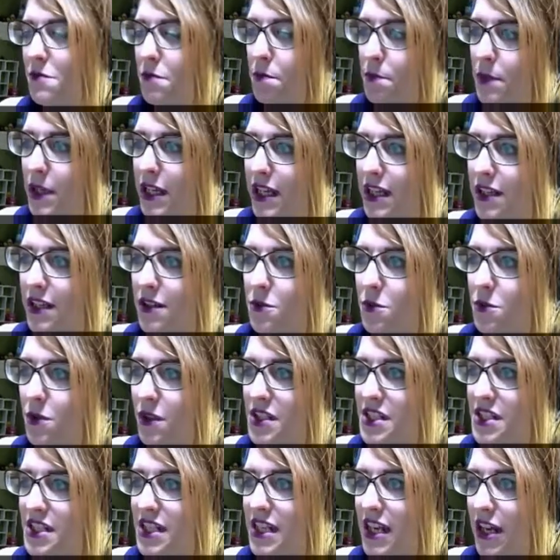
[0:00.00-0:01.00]
But
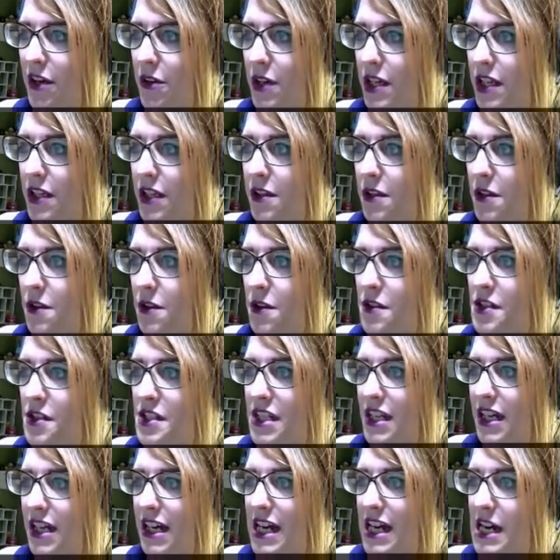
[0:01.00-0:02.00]
we'll see how it
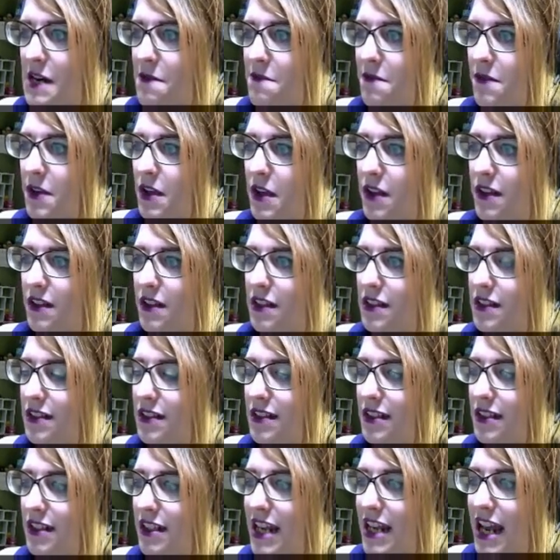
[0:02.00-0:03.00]
goes.
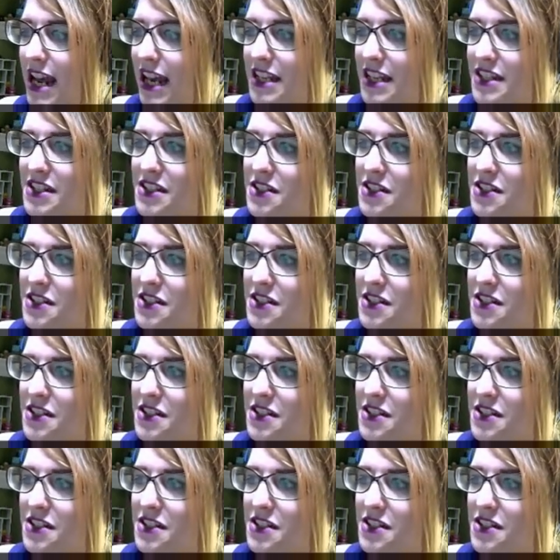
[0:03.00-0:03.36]
Yeah, because